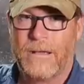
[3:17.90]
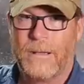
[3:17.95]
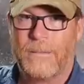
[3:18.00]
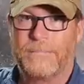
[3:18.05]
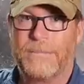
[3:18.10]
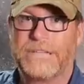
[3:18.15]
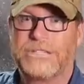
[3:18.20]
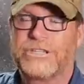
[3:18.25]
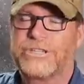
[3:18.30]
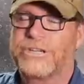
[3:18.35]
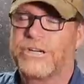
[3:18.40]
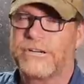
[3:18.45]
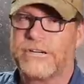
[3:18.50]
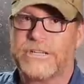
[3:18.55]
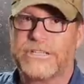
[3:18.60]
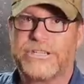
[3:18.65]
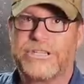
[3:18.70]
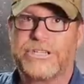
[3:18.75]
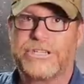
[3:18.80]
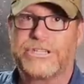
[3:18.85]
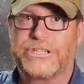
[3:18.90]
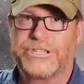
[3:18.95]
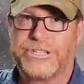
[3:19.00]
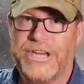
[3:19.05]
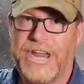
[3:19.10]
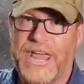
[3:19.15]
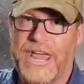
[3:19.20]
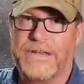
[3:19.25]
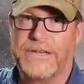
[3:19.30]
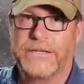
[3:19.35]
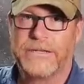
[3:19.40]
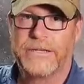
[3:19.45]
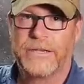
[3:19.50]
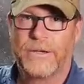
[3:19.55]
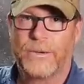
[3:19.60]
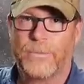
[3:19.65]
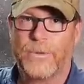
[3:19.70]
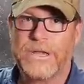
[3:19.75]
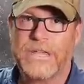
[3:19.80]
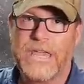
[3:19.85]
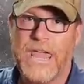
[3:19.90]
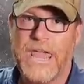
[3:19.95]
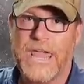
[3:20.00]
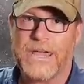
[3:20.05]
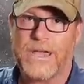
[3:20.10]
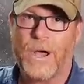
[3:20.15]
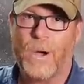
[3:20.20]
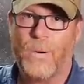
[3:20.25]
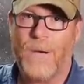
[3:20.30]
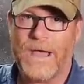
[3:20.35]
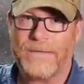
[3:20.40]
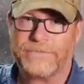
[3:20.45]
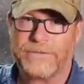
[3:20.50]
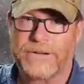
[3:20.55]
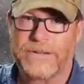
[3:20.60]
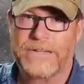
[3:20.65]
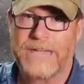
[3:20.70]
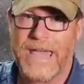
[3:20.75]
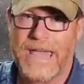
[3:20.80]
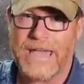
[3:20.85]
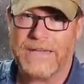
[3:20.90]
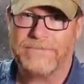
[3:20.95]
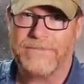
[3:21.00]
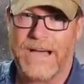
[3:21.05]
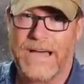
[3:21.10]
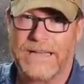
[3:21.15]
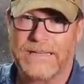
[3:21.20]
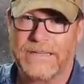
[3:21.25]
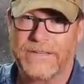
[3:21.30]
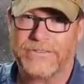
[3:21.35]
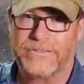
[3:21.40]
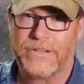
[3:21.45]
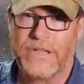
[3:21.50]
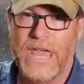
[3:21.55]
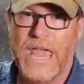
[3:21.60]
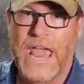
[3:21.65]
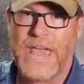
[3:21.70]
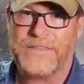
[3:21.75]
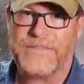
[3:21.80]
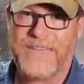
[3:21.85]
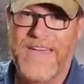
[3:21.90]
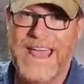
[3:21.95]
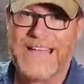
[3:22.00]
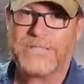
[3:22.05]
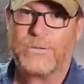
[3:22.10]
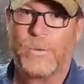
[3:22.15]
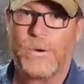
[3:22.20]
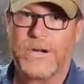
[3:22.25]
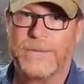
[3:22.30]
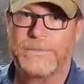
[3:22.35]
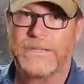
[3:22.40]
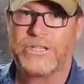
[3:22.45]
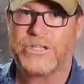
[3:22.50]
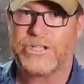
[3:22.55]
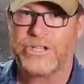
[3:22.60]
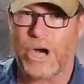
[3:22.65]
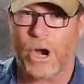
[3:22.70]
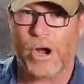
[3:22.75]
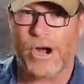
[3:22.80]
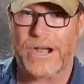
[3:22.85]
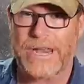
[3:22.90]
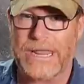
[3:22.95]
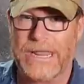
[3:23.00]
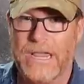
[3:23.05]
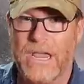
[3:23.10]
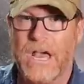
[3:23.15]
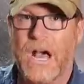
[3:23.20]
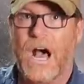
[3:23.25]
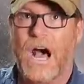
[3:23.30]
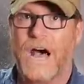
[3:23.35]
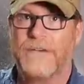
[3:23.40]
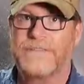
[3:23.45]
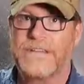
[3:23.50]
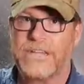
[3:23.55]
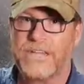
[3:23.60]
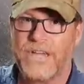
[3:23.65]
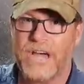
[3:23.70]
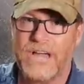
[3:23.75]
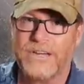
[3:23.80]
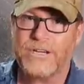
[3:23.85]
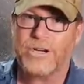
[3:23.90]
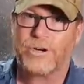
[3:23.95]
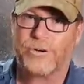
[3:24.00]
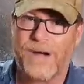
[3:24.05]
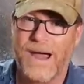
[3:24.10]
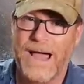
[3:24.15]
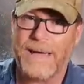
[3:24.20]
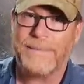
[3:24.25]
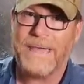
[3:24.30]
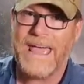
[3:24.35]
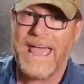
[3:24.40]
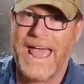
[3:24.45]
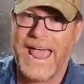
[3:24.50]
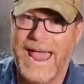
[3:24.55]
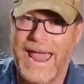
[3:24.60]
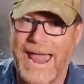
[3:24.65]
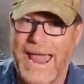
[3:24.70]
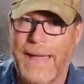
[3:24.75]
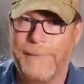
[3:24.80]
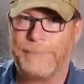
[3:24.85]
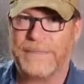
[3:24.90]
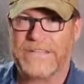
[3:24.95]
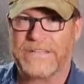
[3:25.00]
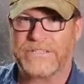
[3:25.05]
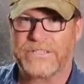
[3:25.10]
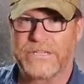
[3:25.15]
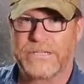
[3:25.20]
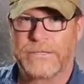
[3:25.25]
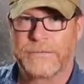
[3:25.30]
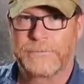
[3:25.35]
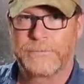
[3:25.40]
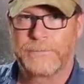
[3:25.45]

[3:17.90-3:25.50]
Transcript: But sure as shit, we can't go after gang violence. And that's where the majority of the gun crime happens